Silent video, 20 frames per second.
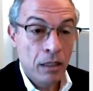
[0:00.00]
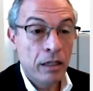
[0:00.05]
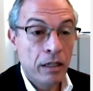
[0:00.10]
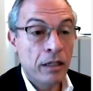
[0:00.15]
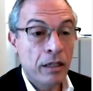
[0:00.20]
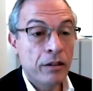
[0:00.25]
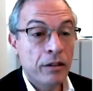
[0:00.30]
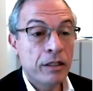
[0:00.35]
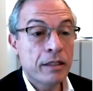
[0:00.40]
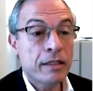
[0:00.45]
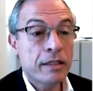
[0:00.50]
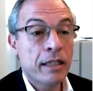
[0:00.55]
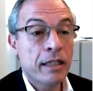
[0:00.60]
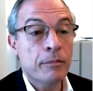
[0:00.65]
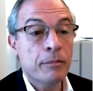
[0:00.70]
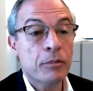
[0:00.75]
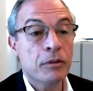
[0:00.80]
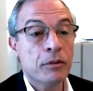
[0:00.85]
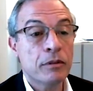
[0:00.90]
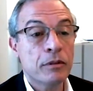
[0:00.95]
Another
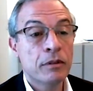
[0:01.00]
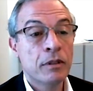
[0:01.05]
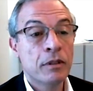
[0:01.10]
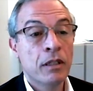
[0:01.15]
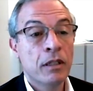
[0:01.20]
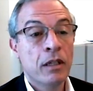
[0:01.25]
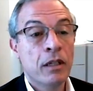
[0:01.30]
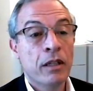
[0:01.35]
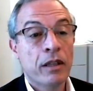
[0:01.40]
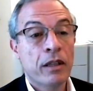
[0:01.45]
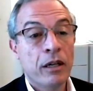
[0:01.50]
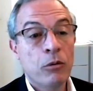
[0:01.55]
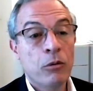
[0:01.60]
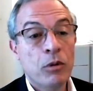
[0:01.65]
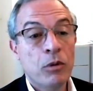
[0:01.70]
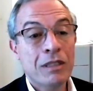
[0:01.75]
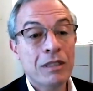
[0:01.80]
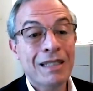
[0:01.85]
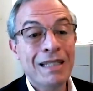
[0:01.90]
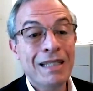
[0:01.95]
example, there
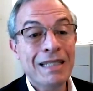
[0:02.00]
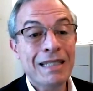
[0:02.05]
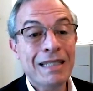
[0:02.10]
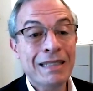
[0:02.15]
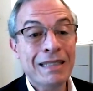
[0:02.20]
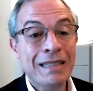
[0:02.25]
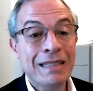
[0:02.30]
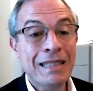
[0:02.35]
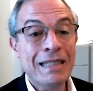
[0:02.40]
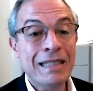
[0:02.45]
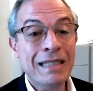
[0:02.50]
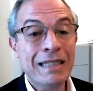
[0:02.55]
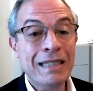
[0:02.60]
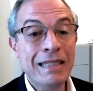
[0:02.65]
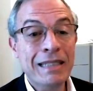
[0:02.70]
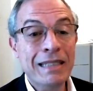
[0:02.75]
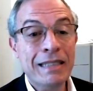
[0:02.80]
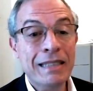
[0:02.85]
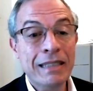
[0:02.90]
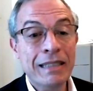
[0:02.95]
was a
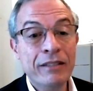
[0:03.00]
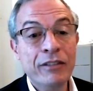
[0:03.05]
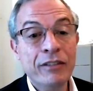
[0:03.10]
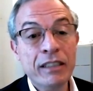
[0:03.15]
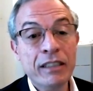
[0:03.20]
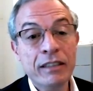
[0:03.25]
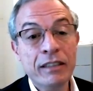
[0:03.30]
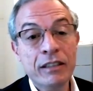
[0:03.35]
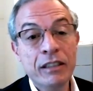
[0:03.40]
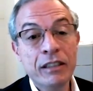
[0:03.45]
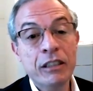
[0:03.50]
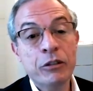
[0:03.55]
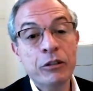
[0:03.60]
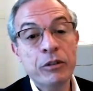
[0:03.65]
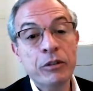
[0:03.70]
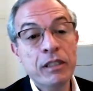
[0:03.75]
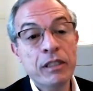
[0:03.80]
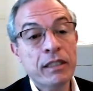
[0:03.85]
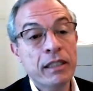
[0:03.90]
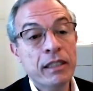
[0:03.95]
statistically significant
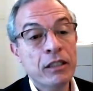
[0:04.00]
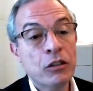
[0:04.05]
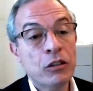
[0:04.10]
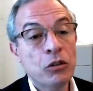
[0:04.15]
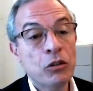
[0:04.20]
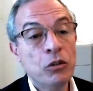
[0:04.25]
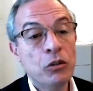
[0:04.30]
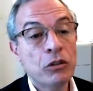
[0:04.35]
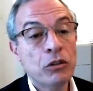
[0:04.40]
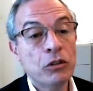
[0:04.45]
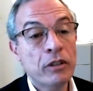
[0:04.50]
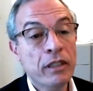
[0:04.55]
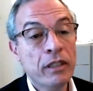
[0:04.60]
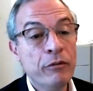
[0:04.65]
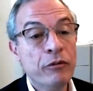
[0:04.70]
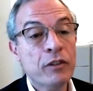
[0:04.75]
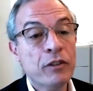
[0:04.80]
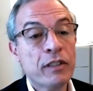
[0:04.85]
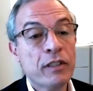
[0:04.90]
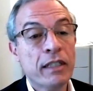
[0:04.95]
decrease in total
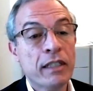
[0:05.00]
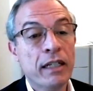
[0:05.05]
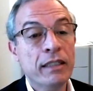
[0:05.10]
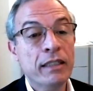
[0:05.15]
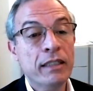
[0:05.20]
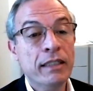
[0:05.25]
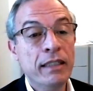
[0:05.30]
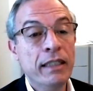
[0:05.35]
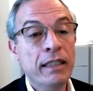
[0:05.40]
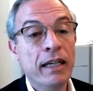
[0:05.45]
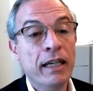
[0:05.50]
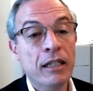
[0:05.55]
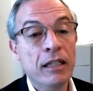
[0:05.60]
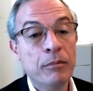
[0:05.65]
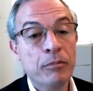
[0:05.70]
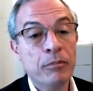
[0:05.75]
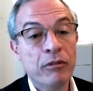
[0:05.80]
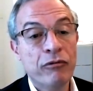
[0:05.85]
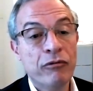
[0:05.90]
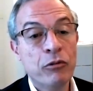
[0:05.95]
lymphocyte TL
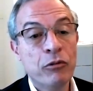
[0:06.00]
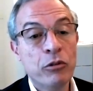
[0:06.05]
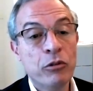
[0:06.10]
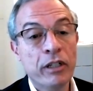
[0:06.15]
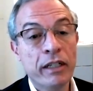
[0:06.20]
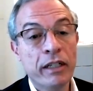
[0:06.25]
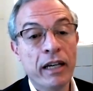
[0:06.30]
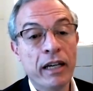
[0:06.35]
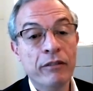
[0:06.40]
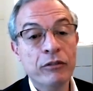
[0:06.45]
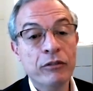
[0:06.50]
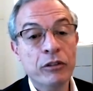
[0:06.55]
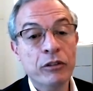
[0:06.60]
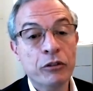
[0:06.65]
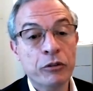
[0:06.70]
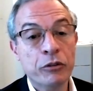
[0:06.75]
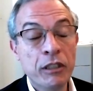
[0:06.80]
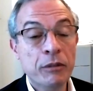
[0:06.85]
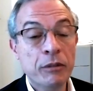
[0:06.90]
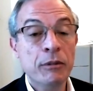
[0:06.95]
before and after
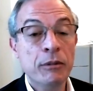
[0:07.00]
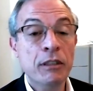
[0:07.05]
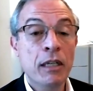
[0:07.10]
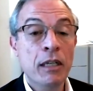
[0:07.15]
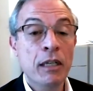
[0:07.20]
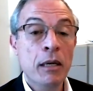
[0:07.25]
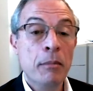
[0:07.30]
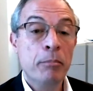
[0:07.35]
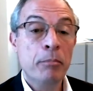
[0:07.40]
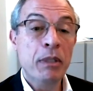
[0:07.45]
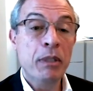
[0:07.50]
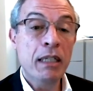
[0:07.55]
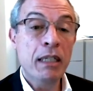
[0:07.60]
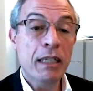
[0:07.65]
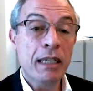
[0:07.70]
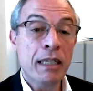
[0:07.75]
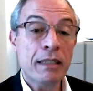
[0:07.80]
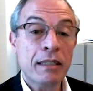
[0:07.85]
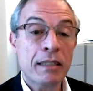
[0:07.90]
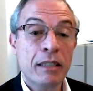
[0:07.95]
treatment, P
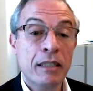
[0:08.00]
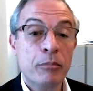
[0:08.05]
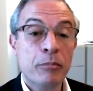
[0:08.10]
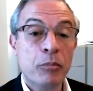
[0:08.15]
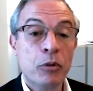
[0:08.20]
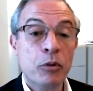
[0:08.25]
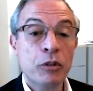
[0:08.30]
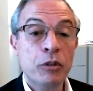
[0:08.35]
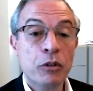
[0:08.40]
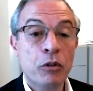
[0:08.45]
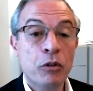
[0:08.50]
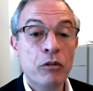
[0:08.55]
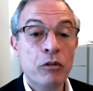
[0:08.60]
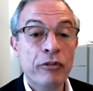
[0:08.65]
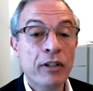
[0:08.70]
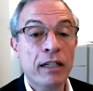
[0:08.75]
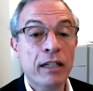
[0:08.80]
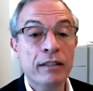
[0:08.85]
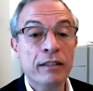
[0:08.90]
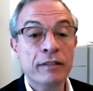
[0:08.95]
less than
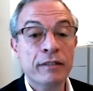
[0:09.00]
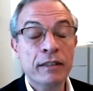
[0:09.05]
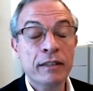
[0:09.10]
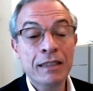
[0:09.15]
0.05.